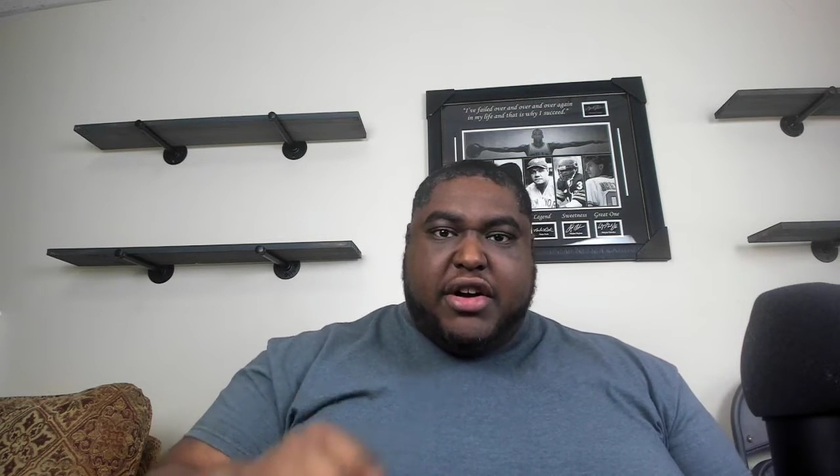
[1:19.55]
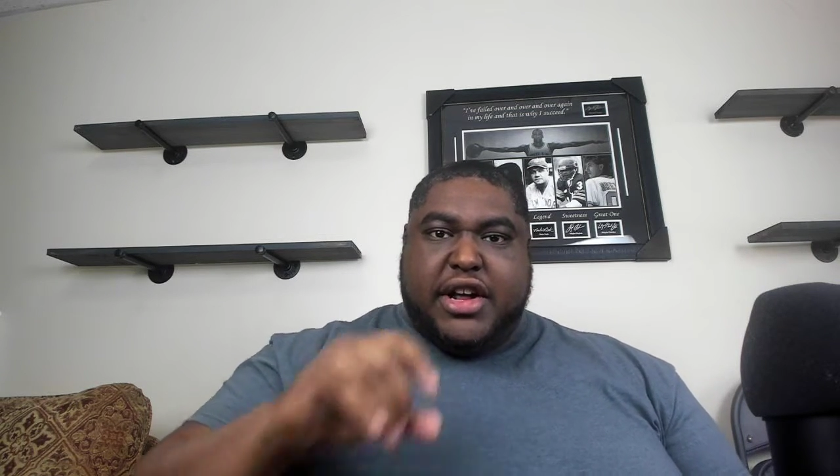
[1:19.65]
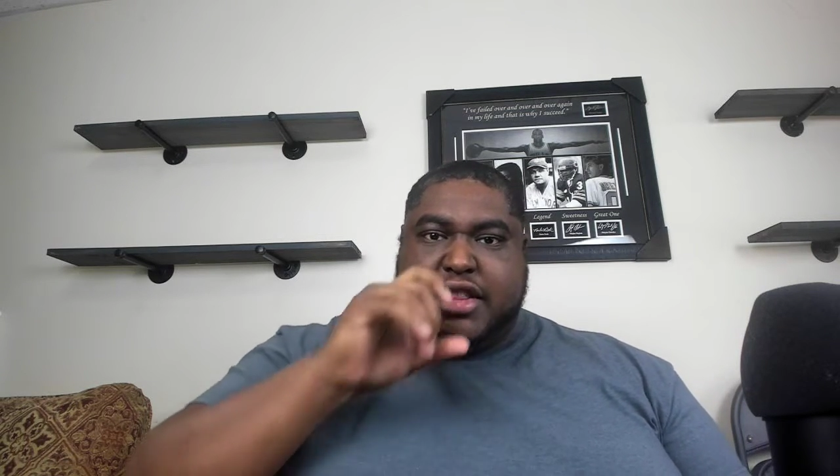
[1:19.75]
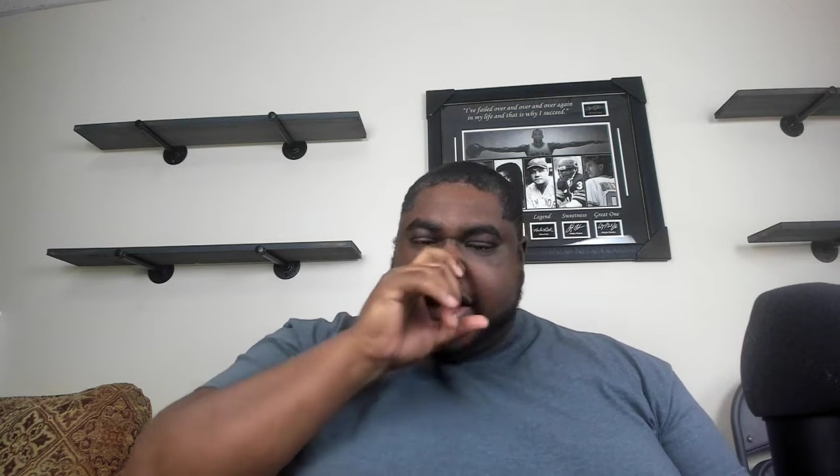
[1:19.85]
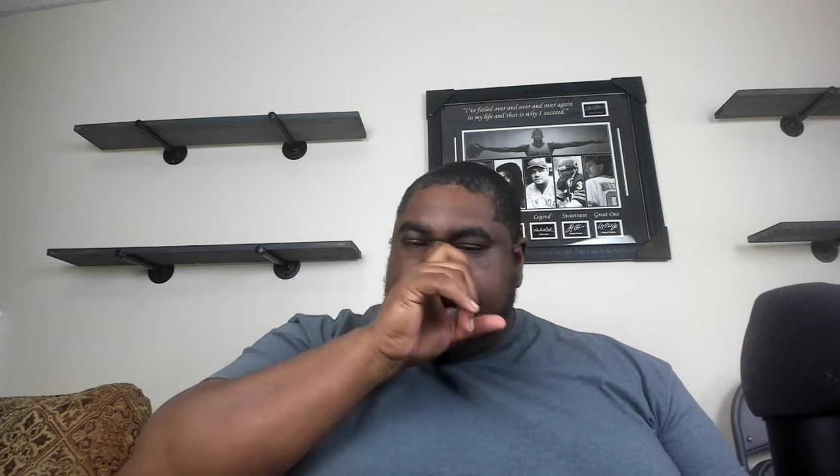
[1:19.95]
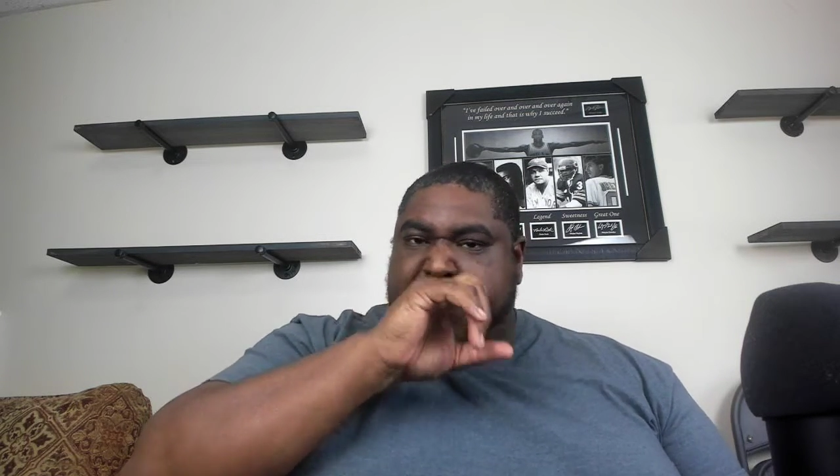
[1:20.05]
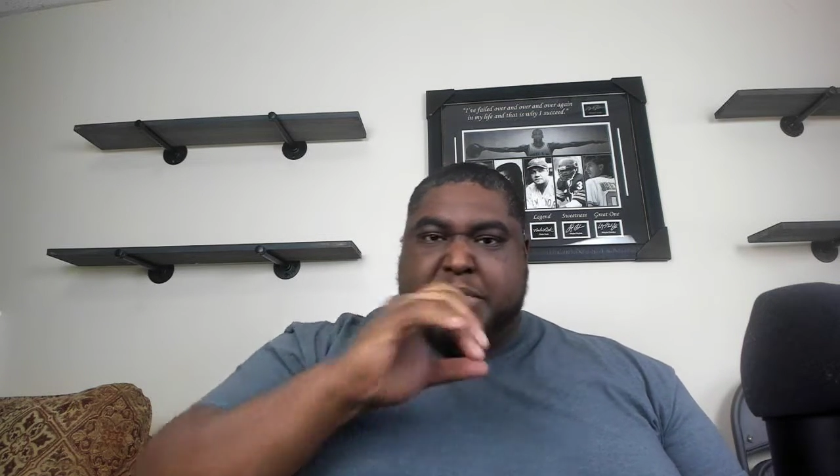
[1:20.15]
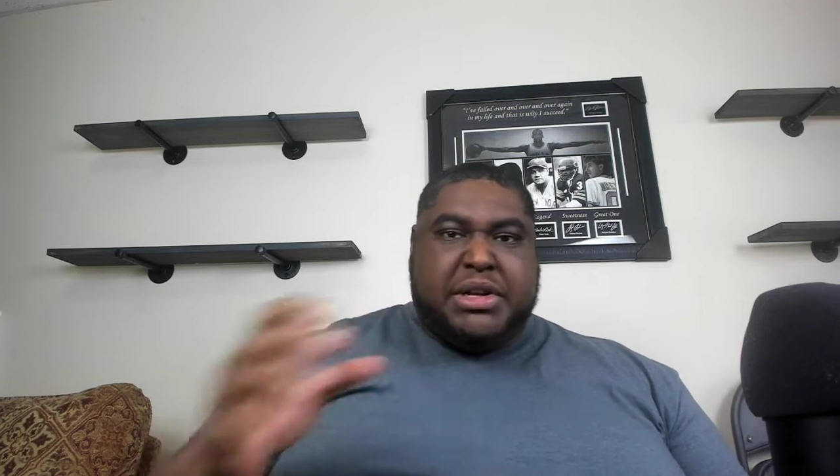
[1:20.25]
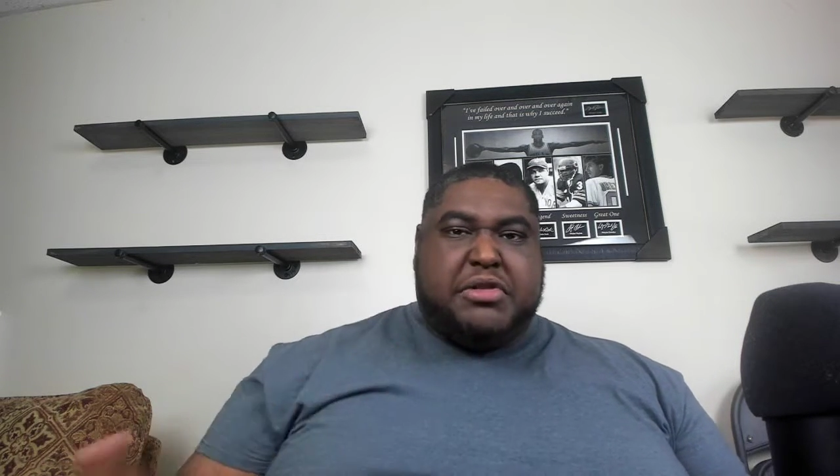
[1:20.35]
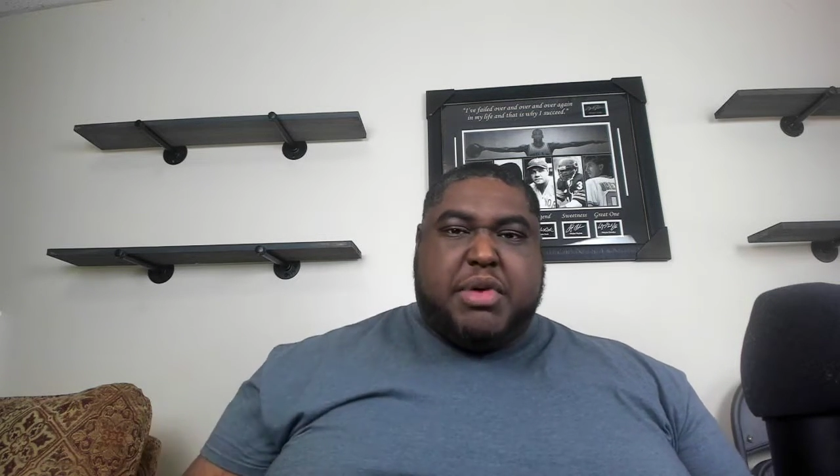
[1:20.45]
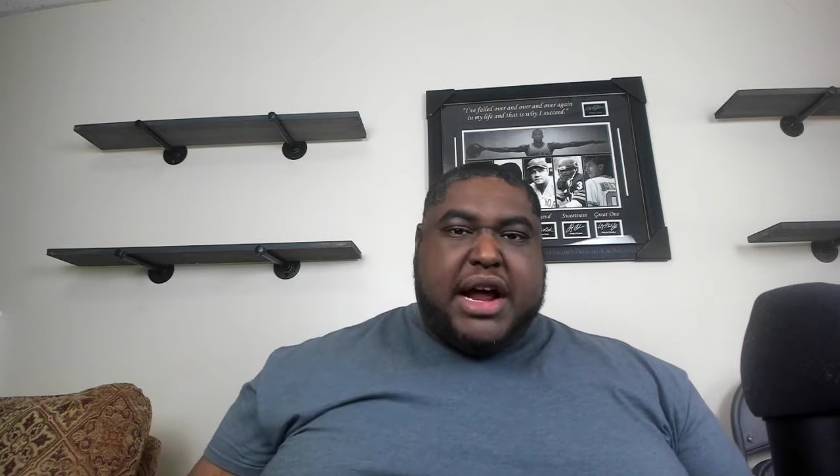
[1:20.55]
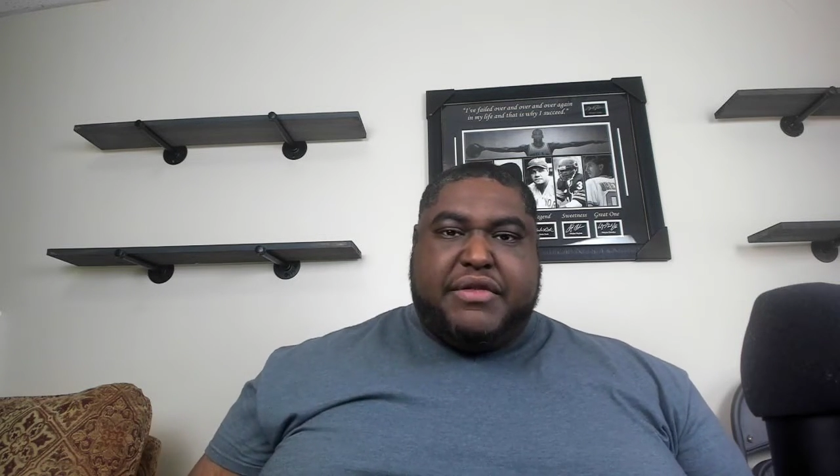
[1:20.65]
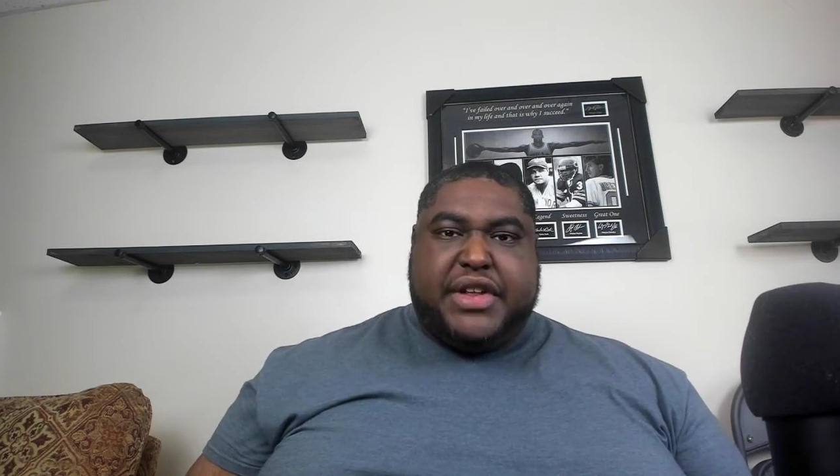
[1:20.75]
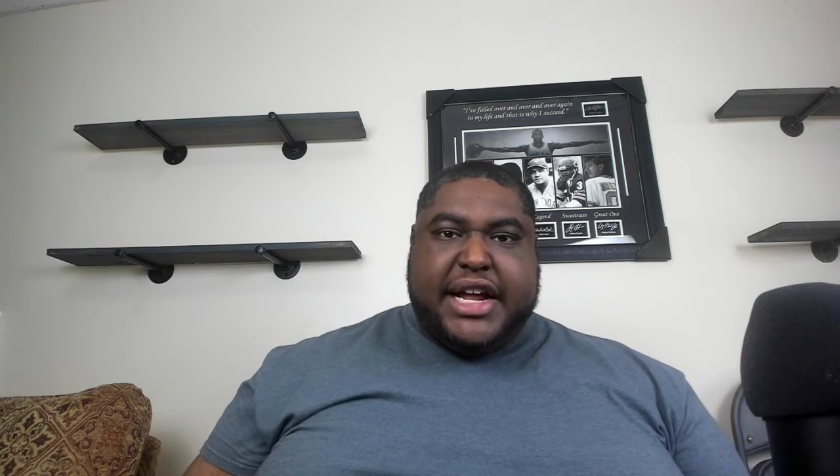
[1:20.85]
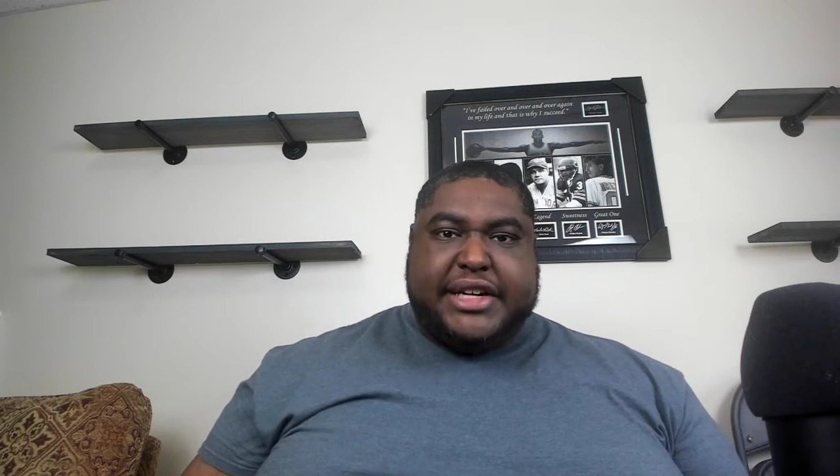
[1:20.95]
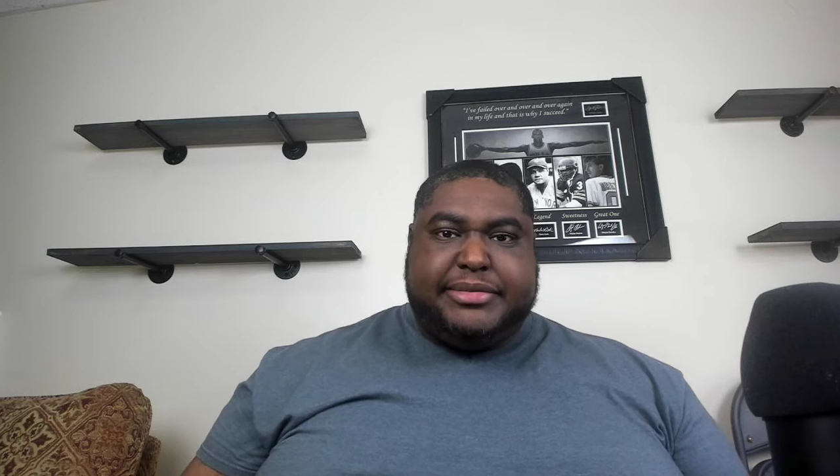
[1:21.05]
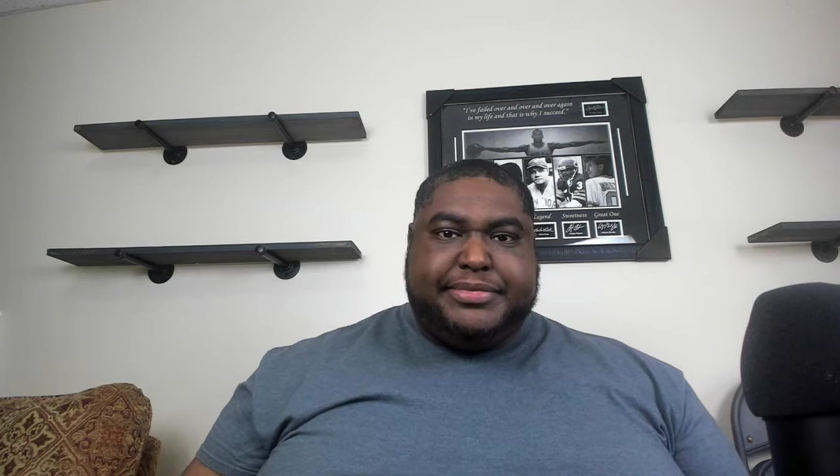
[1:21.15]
and love for Bill O'Brien for that.